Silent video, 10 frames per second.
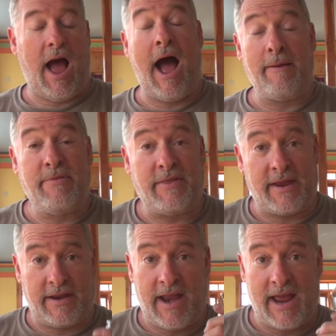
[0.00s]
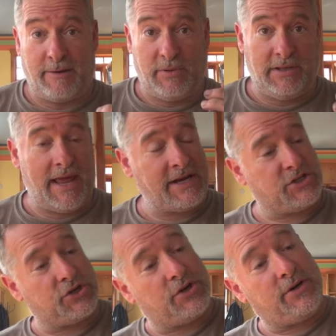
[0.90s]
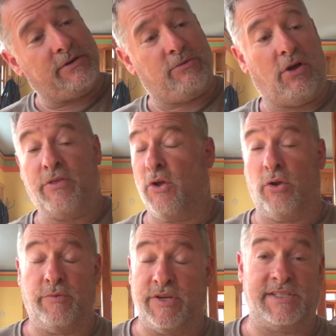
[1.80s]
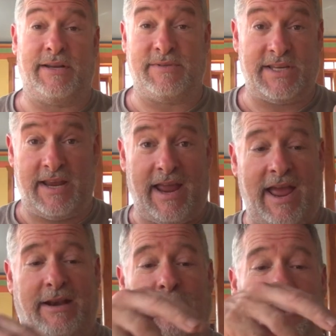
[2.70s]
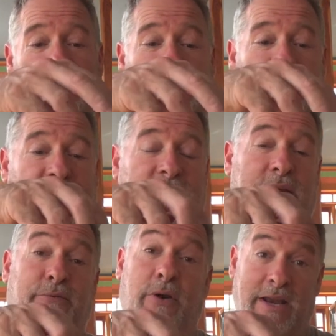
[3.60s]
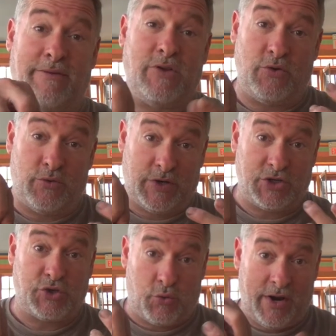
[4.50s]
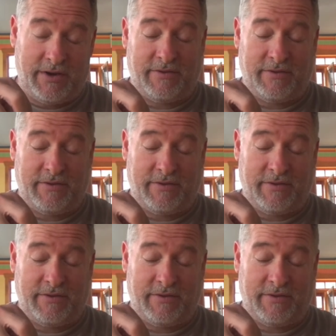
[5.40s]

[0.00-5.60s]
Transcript: I'm thinking Hannibal Lecter. The only reason I'm saying Hannibal is uh, for any of you who enjoyed